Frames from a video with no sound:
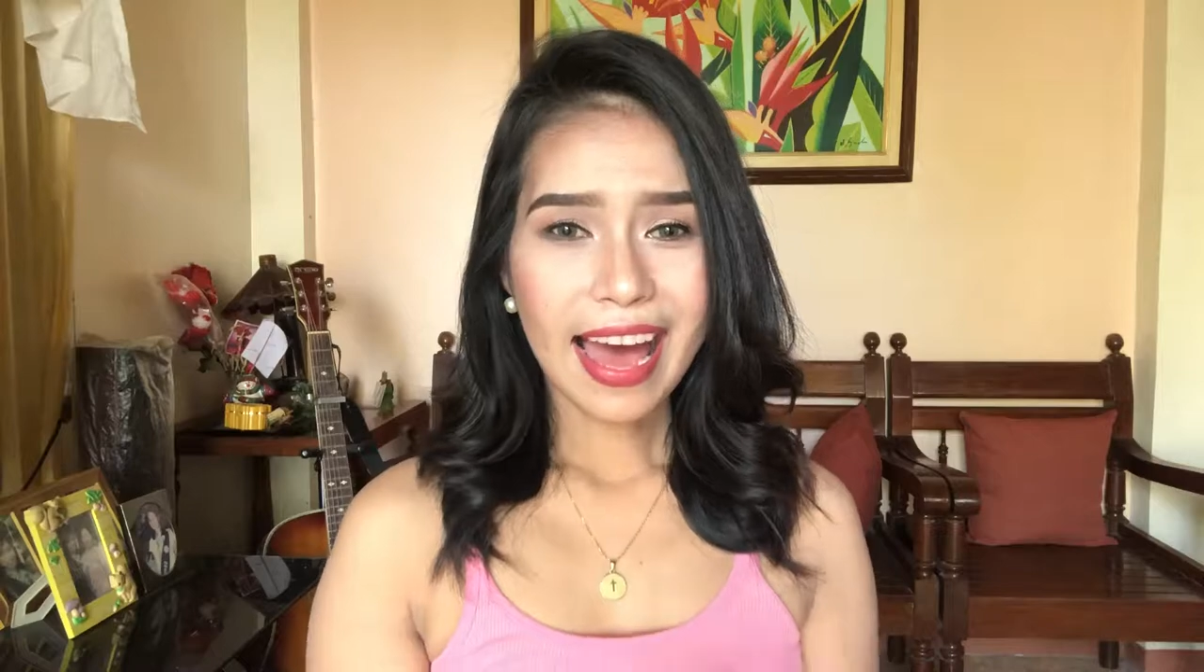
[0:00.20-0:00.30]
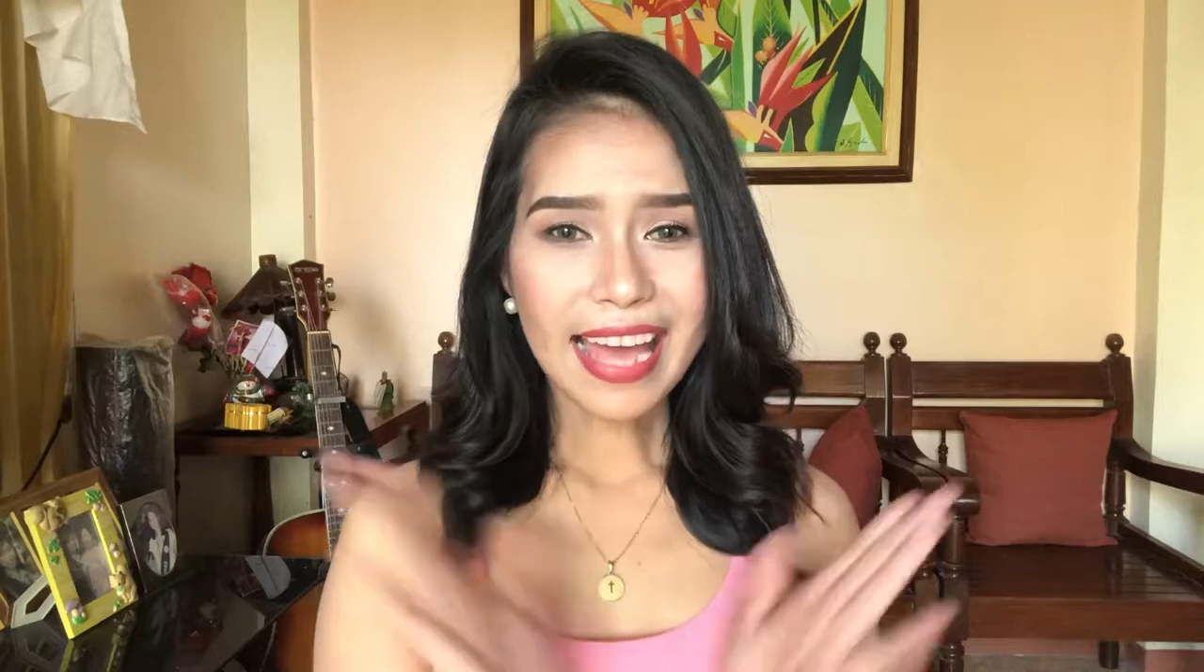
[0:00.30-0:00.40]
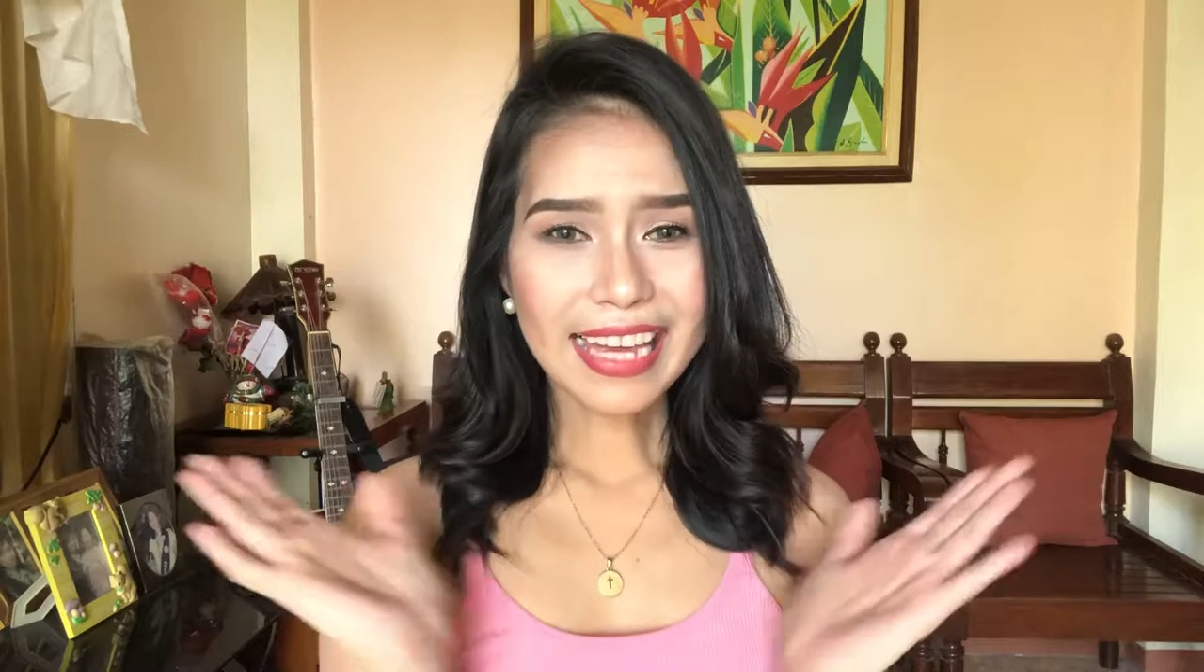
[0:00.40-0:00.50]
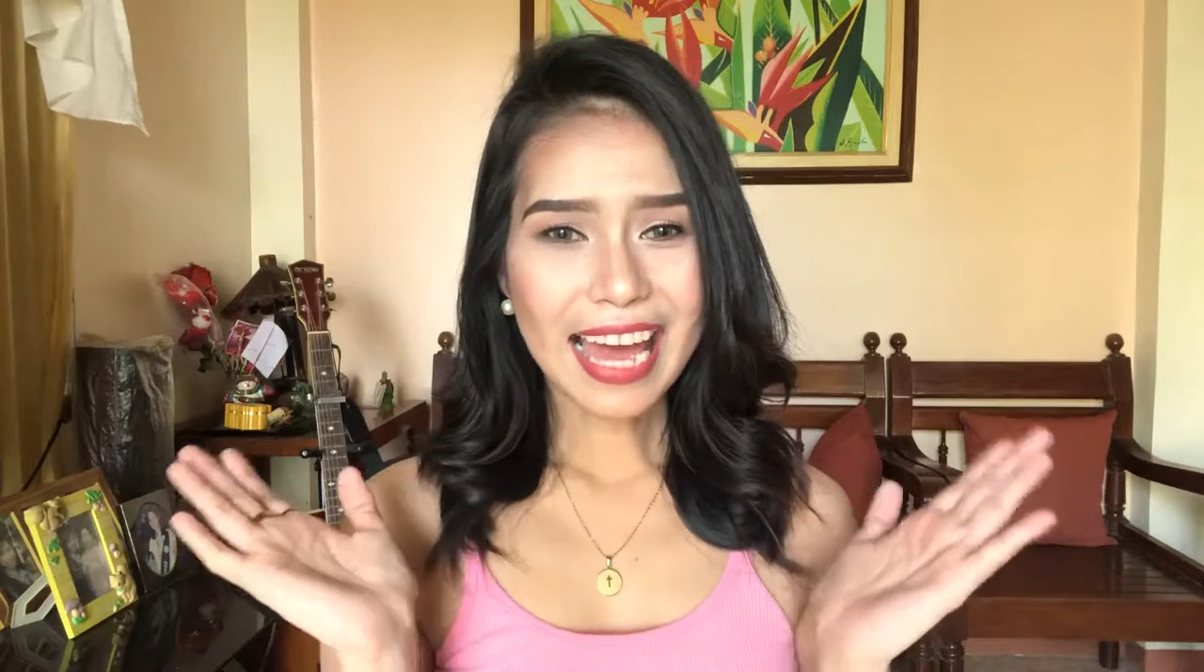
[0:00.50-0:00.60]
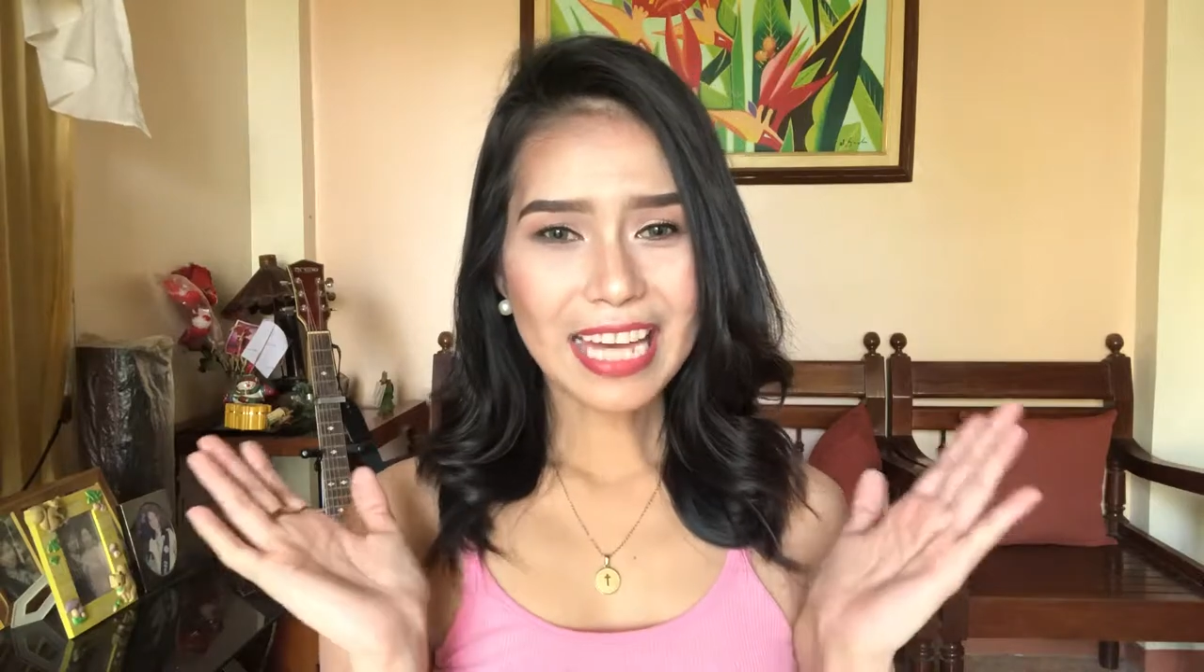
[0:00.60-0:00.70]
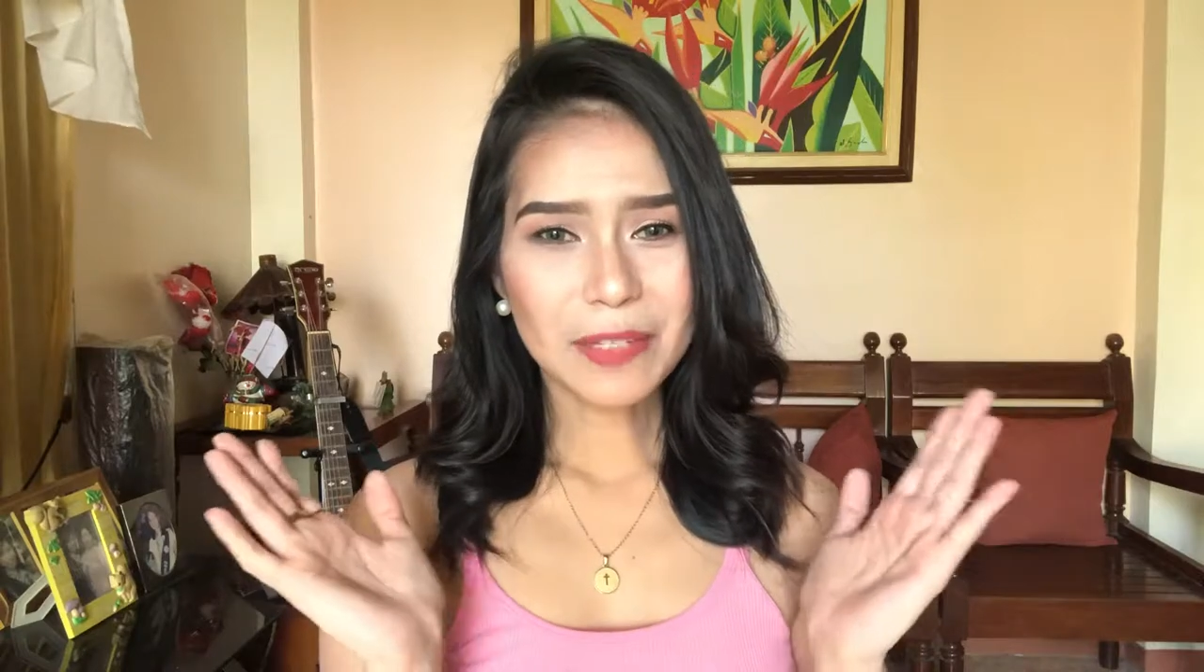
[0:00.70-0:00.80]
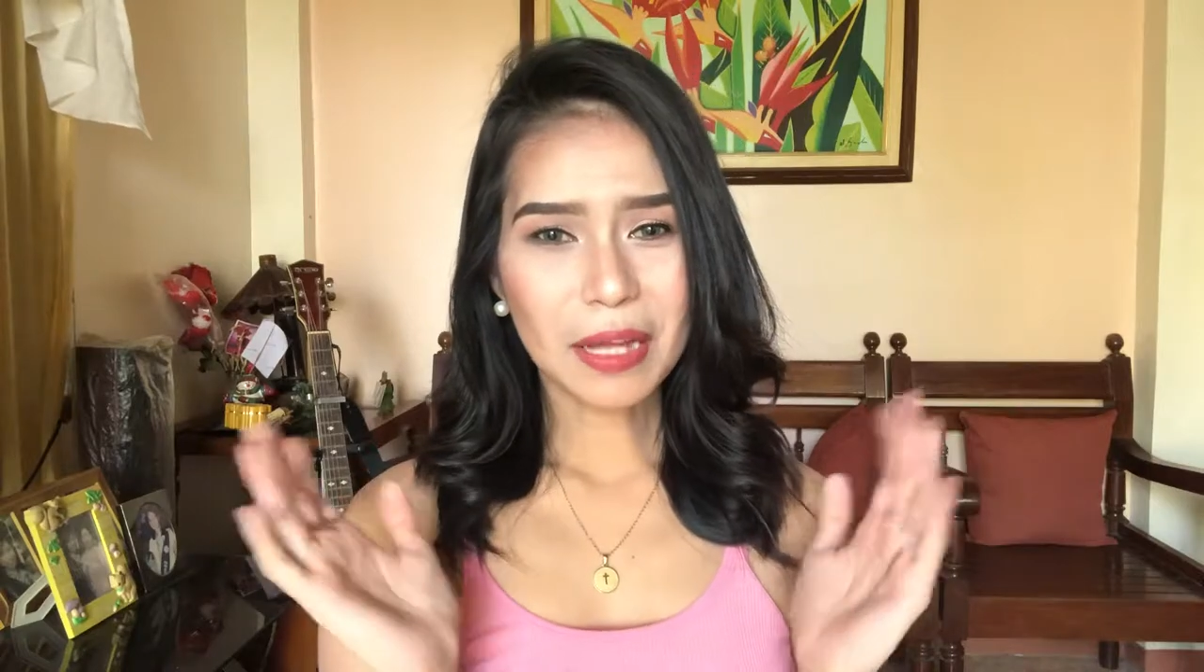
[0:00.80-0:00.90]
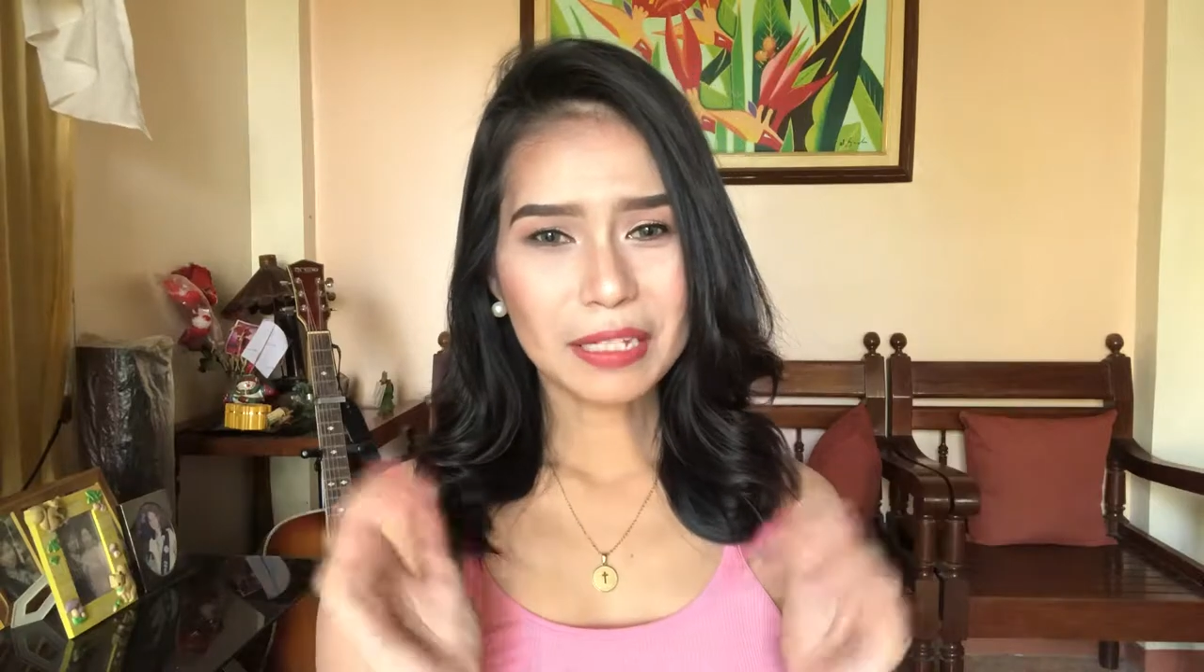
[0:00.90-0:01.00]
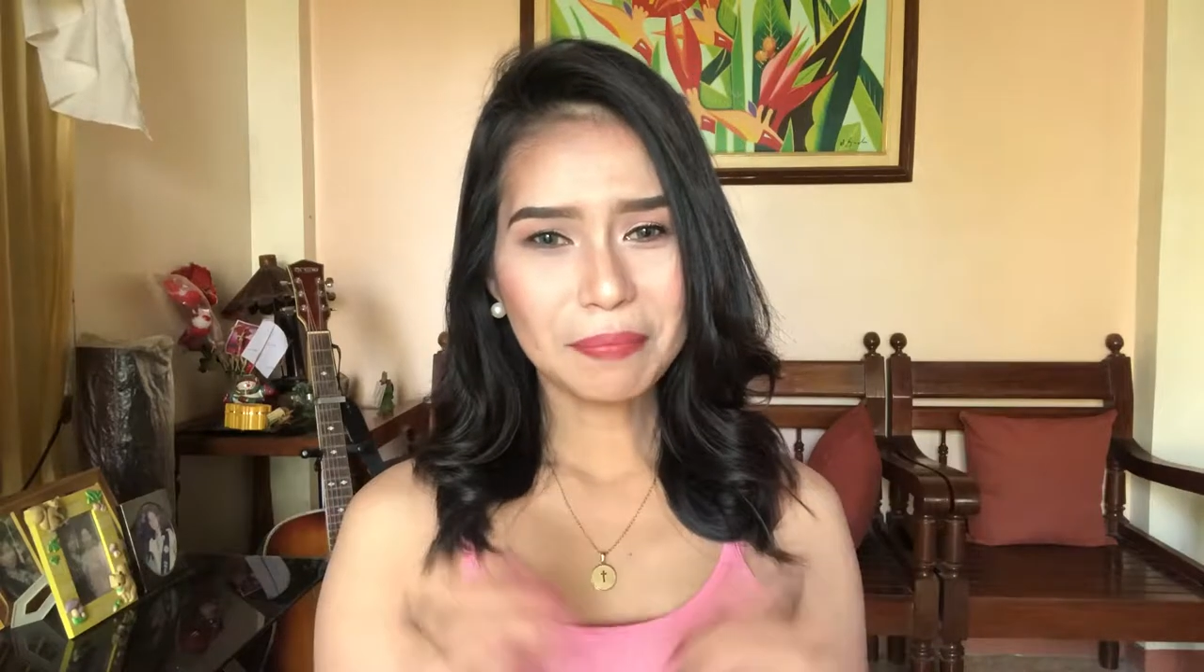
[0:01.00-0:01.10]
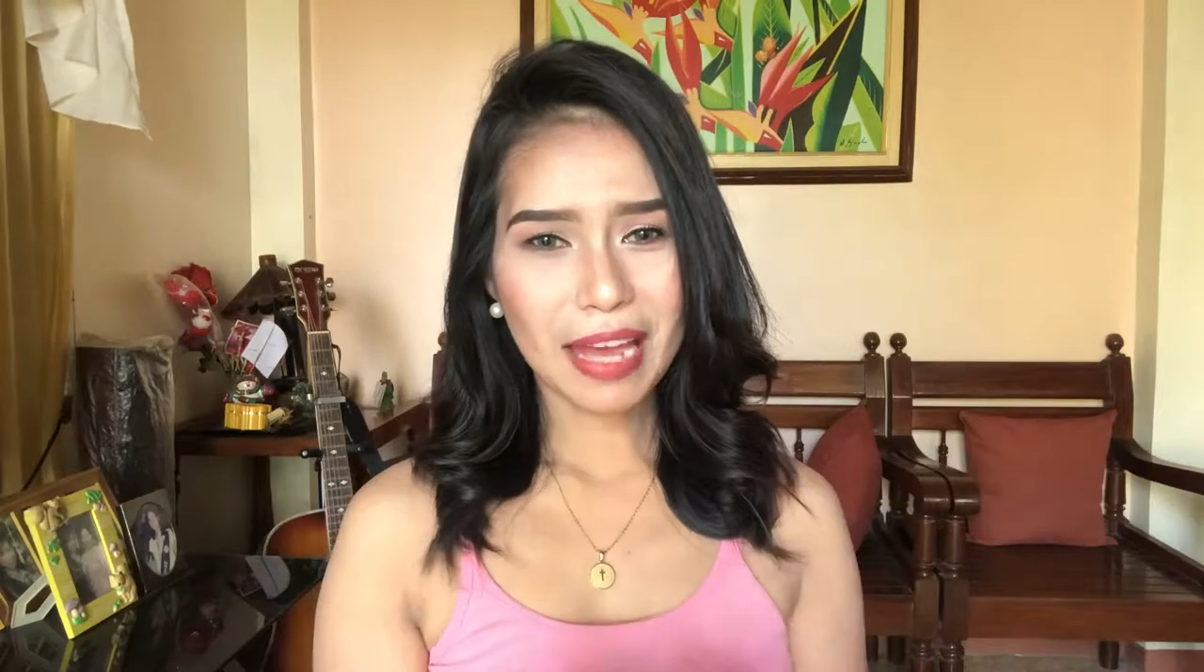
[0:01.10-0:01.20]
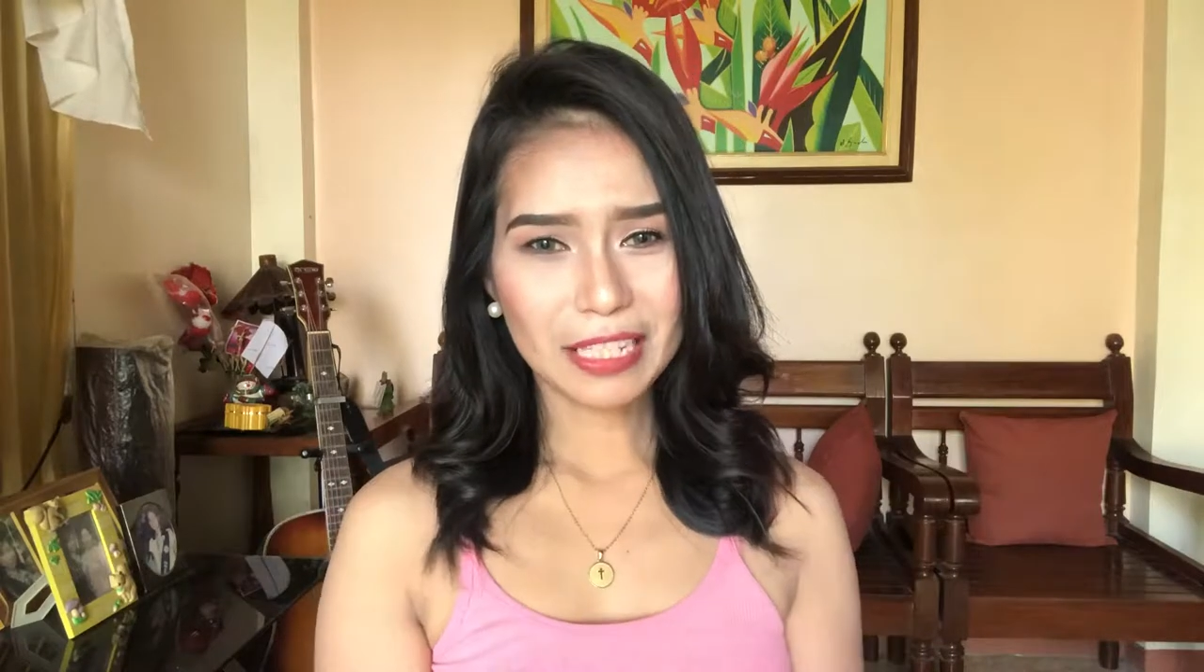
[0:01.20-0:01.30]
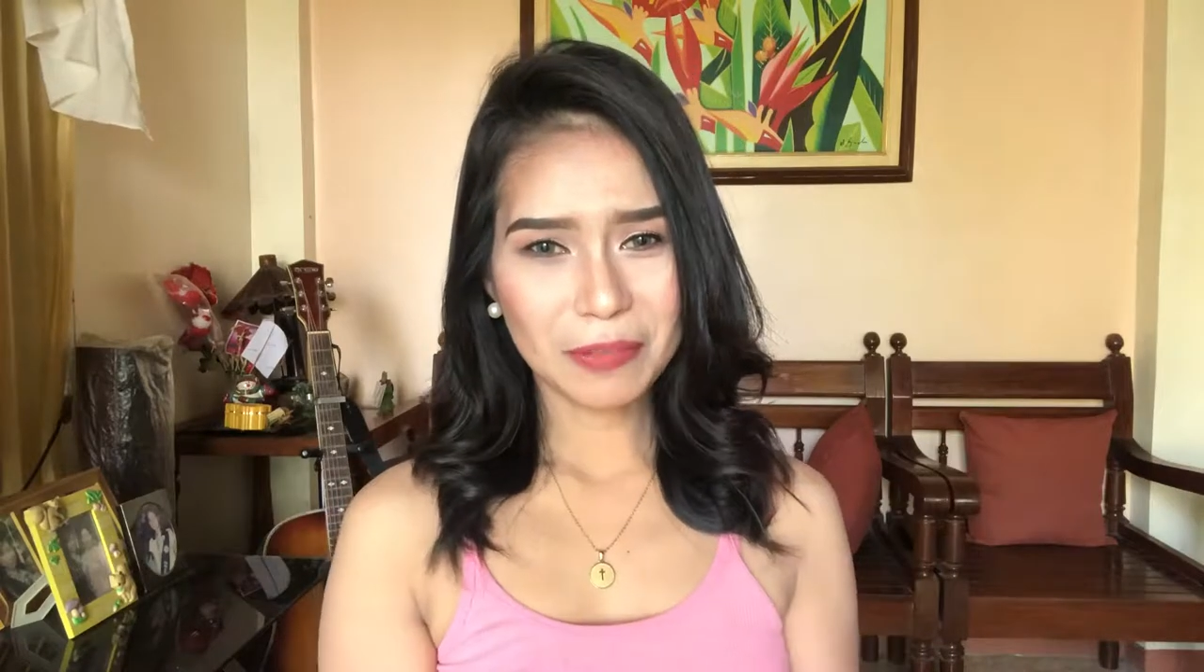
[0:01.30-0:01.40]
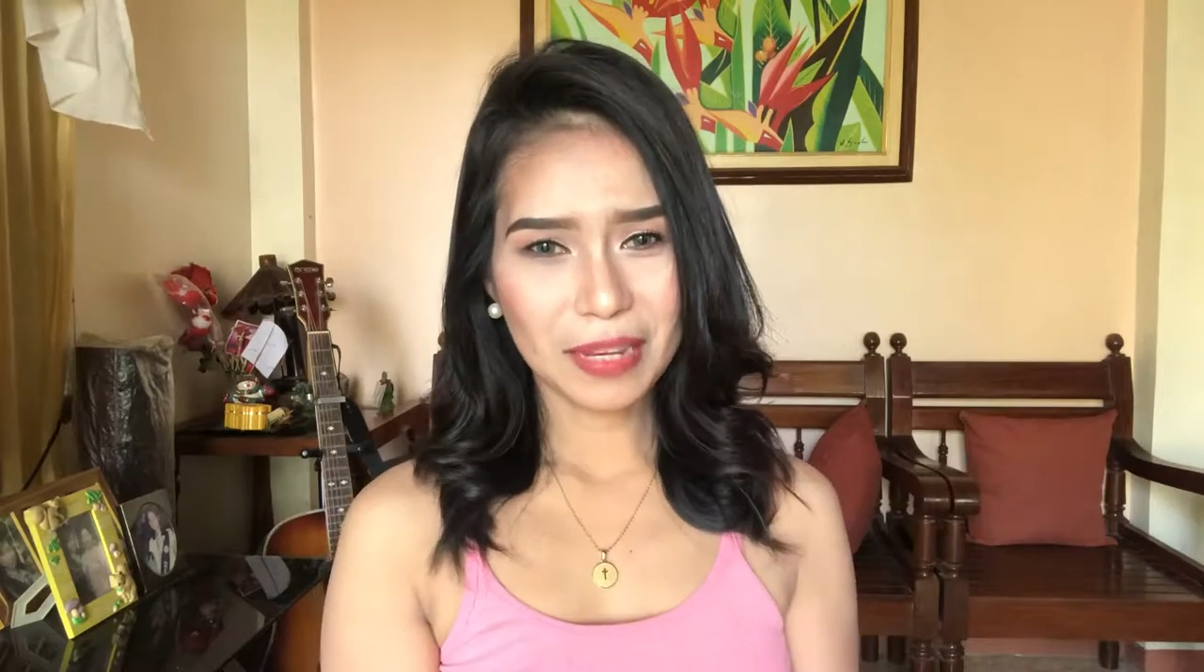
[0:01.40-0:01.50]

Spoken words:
Hi guys, welcome back